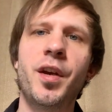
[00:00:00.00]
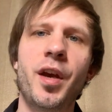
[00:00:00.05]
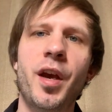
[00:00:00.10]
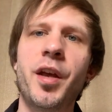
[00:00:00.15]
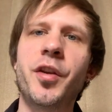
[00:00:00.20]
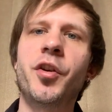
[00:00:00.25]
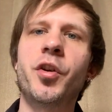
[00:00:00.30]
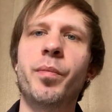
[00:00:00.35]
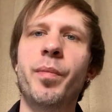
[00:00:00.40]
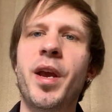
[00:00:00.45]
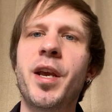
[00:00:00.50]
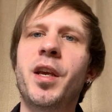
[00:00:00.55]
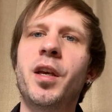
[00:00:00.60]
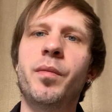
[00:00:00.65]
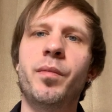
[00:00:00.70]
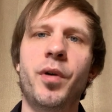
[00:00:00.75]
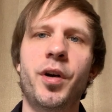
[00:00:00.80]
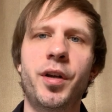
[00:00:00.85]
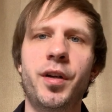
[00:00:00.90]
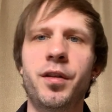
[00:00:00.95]
and you're making
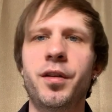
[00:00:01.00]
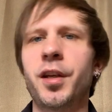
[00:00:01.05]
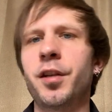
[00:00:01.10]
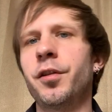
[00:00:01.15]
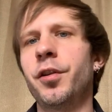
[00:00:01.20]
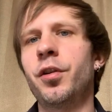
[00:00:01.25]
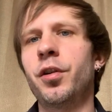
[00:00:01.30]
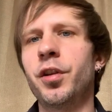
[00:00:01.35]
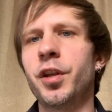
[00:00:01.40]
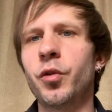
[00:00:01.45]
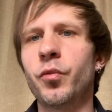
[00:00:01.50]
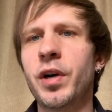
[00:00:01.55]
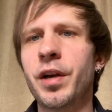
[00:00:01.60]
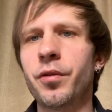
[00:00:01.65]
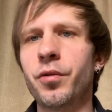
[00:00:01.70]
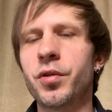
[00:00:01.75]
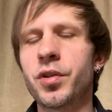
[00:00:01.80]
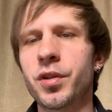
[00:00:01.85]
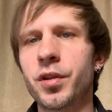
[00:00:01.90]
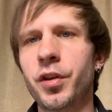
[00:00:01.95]
money like literally while
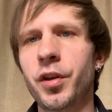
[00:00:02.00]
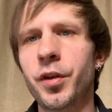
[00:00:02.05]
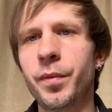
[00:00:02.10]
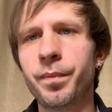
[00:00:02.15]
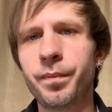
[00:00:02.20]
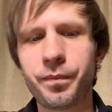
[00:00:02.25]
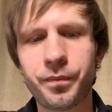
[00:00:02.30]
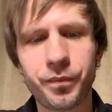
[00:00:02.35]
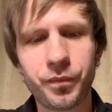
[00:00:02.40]
you sleep.